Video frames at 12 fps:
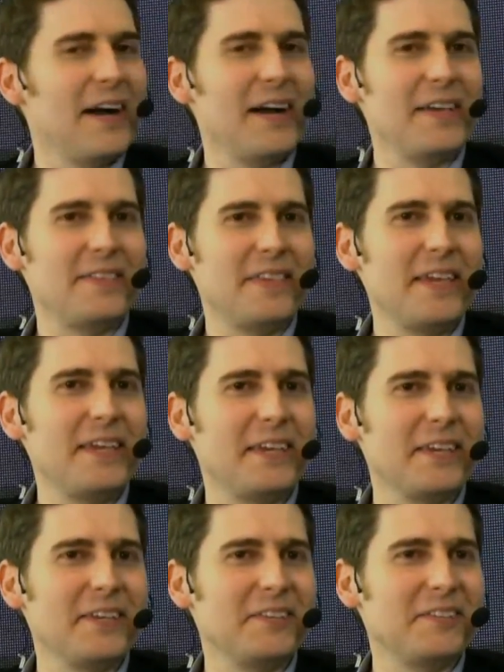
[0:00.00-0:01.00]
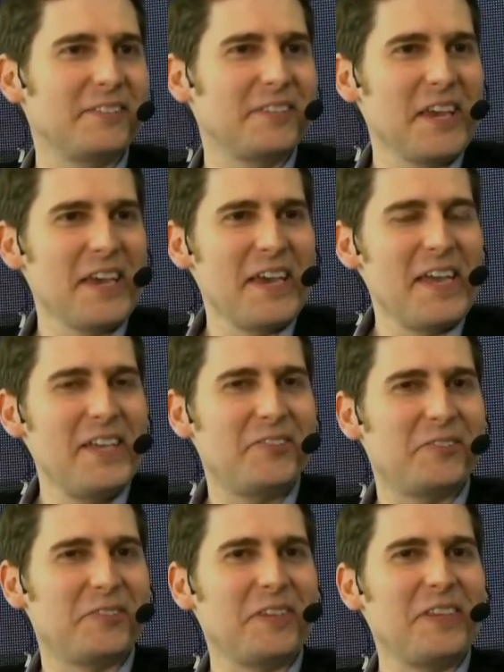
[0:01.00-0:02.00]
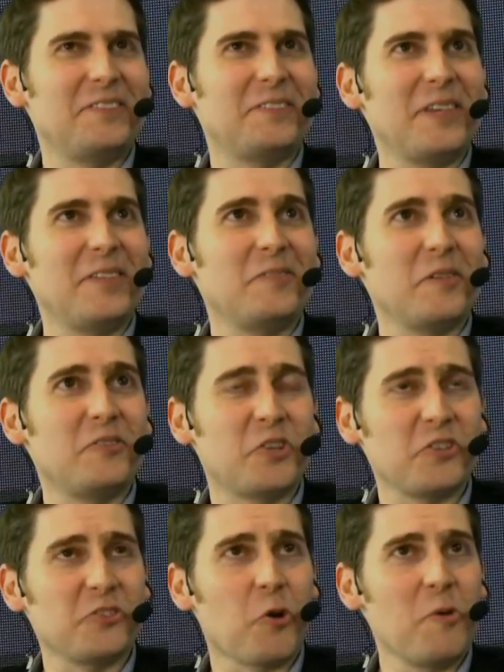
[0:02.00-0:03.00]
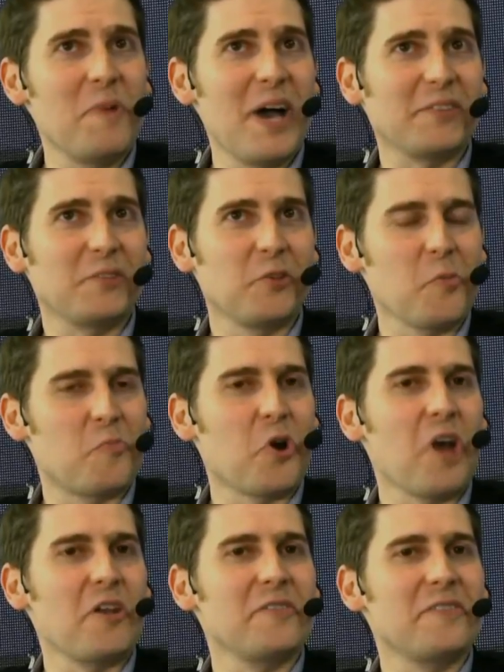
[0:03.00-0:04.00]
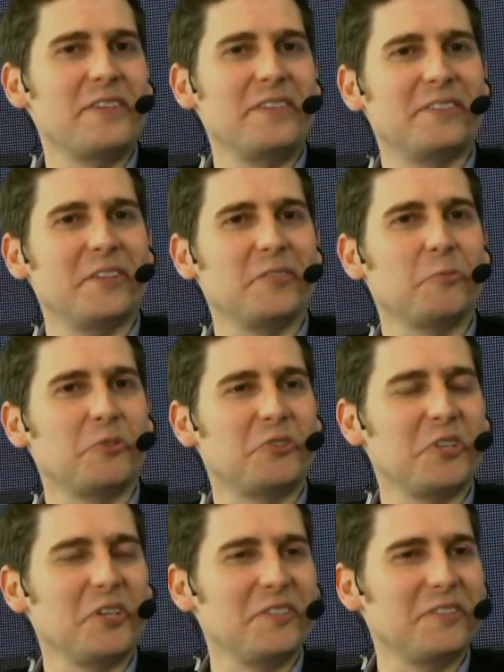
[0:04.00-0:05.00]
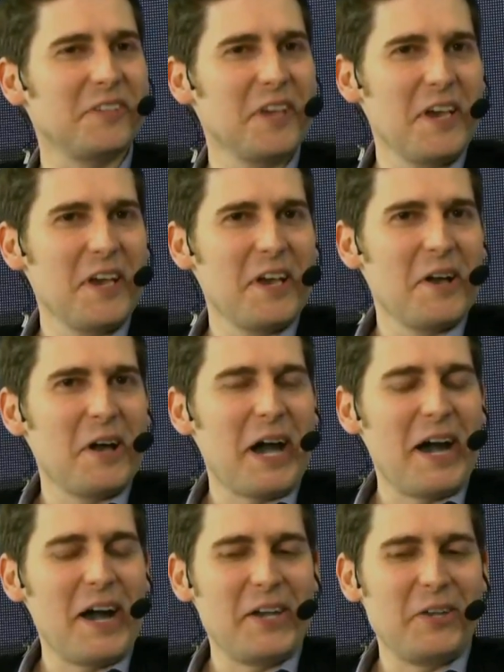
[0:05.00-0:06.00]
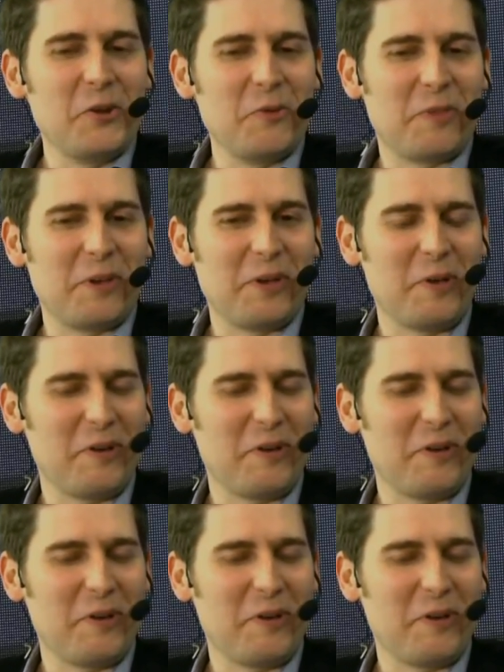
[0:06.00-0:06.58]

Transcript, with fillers: I think is is, is, is, just going back to the broader thesis, which is, you know, the,